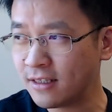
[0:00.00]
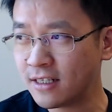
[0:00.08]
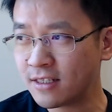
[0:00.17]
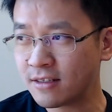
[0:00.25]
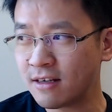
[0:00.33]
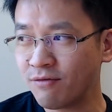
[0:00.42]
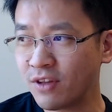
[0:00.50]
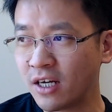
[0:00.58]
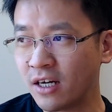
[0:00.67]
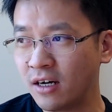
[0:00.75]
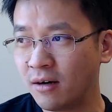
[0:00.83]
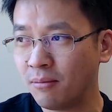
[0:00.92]

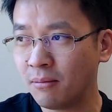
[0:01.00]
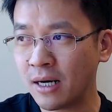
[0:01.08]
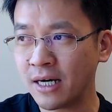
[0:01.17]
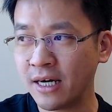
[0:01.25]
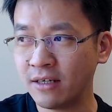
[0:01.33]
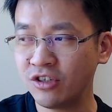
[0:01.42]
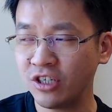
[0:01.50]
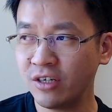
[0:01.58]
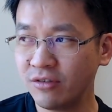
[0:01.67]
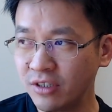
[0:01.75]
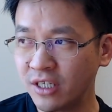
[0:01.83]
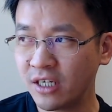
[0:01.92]
something my
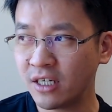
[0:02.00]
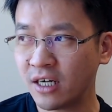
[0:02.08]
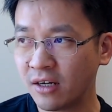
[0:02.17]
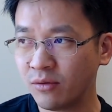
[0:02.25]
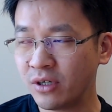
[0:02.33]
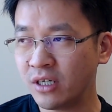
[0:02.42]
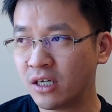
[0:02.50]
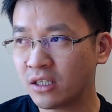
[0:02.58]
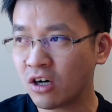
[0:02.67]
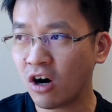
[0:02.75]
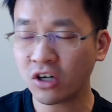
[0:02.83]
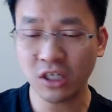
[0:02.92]
engineering team and I we
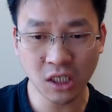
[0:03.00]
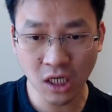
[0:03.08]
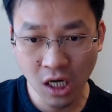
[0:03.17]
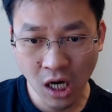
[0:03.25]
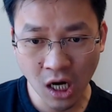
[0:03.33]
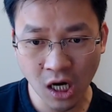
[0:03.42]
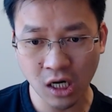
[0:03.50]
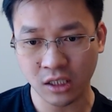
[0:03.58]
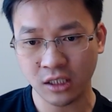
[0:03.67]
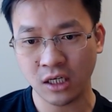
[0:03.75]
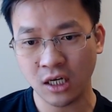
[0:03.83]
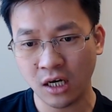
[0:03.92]
talk a lot
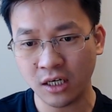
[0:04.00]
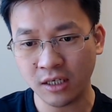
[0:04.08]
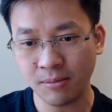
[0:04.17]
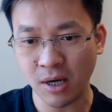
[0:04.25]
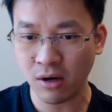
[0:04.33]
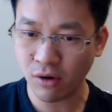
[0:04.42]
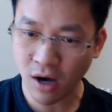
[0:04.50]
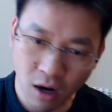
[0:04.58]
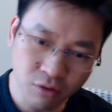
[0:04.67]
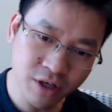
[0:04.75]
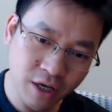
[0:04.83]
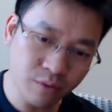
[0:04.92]
about
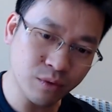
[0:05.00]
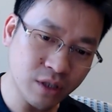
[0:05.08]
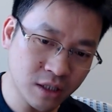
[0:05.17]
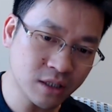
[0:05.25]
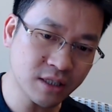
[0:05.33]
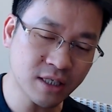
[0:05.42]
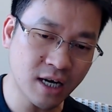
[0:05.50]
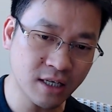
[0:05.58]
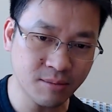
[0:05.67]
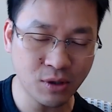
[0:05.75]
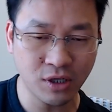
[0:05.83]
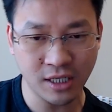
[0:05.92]
how can we design
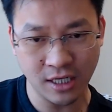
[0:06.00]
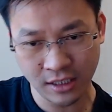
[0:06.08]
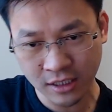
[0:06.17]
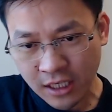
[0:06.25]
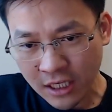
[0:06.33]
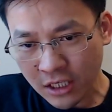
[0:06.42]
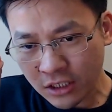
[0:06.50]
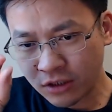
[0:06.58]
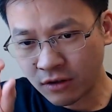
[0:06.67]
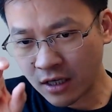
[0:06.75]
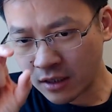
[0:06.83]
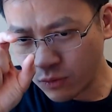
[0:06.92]
a product
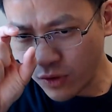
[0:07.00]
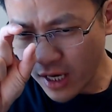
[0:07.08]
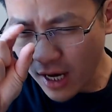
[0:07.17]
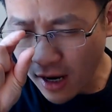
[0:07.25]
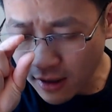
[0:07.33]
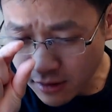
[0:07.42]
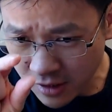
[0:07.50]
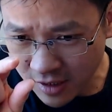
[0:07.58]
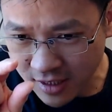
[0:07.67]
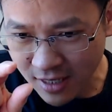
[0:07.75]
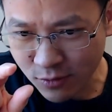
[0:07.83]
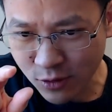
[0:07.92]
so that we understand